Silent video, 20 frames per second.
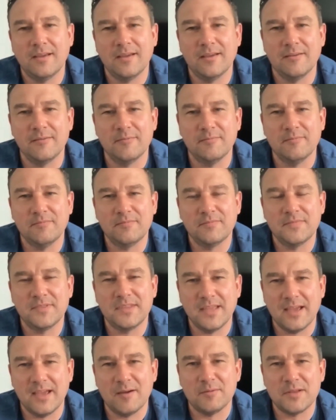Um,
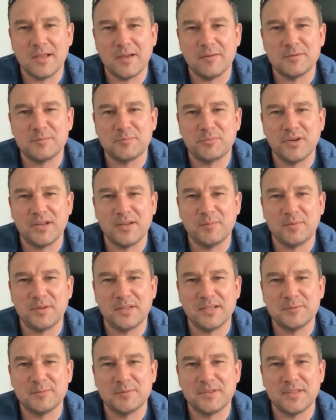yeah, I was pretty
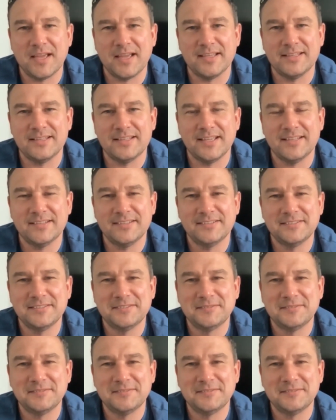pleased with that in the end.